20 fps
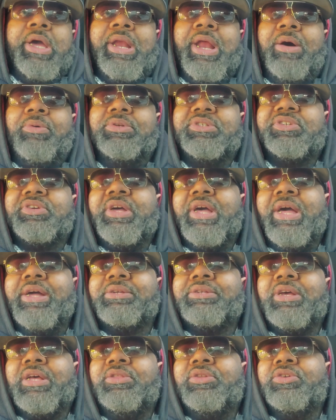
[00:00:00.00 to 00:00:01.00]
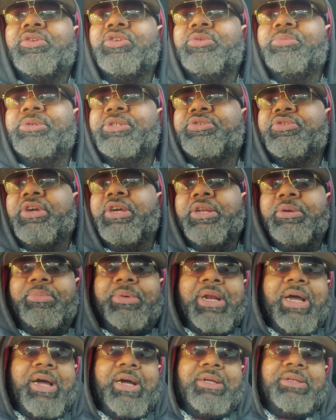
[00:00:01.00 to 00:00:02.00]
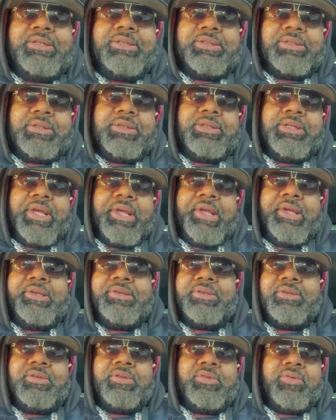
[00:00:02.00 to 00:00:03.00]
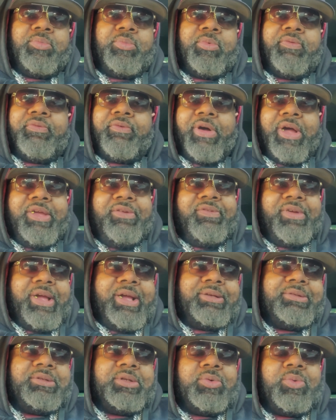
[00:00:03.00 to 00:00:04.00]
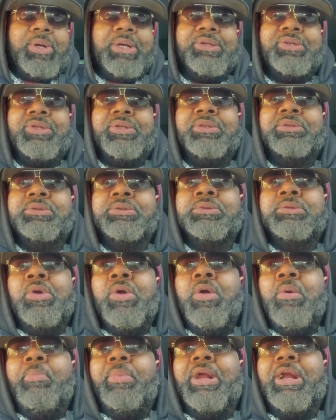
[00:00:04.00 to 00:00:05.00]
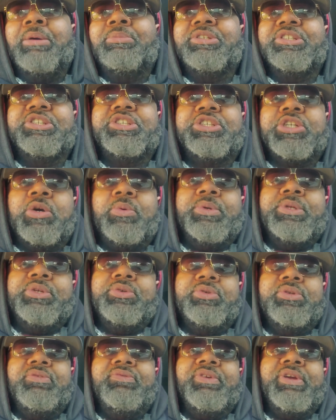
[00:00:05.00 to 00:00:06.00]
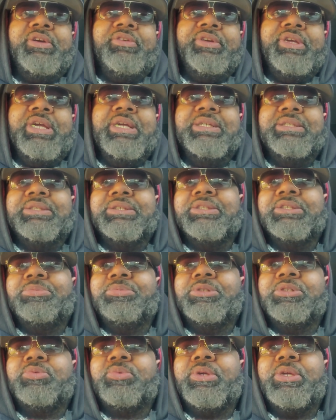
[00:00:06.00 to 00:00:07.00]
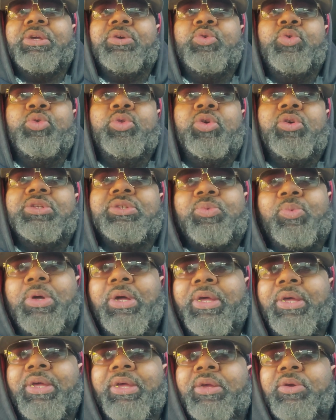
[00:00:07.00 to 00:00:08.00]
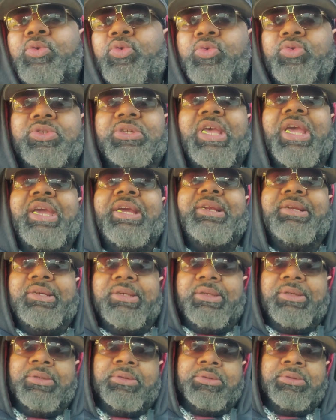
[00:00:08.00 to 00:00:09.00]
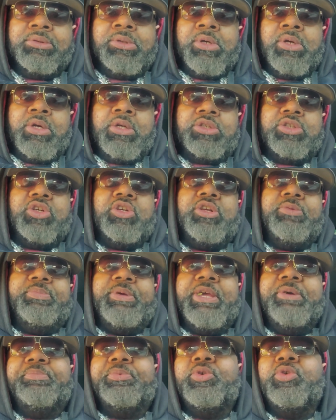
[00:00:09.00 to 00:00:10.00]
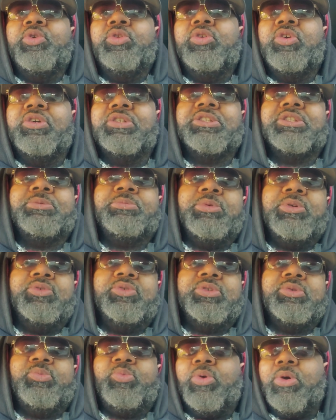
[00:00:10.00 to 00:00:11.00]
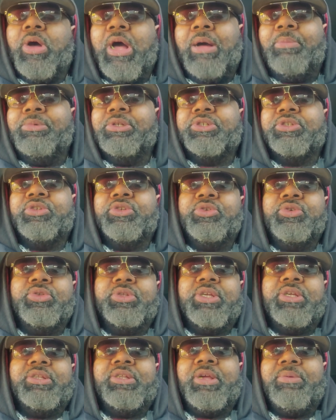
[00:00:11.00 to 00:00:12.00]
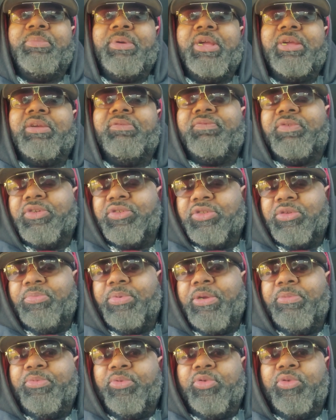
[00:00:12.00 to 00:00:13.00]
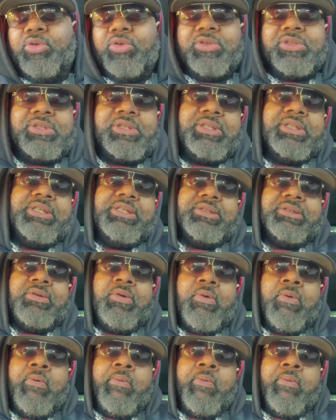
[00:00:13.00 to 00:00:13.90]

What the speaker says: And I was going to ask how long you've been trading, but I understood the answer before I even asked the question. But I'm just showing you the variations between who lost what and who's gaining. So the people who lost the most, how much do you think they're making versus the people who lost the least?